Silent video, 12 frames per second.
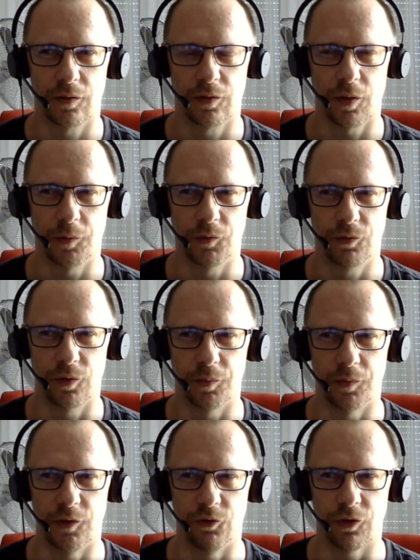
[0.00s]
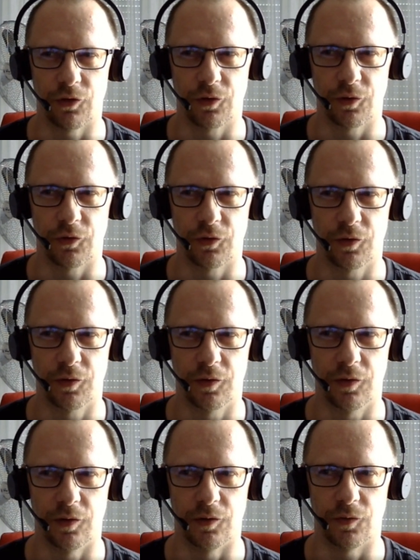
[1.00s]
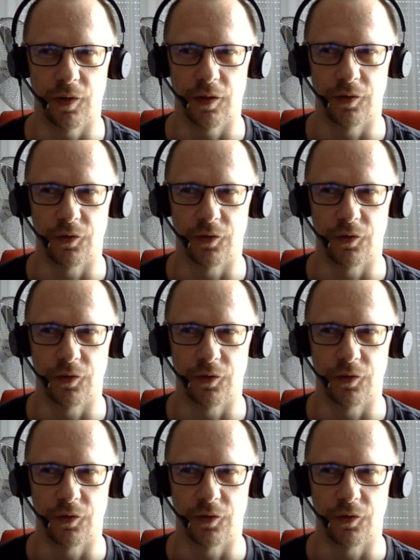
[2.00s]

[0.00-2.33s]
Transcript: coming from ingesters, is fine.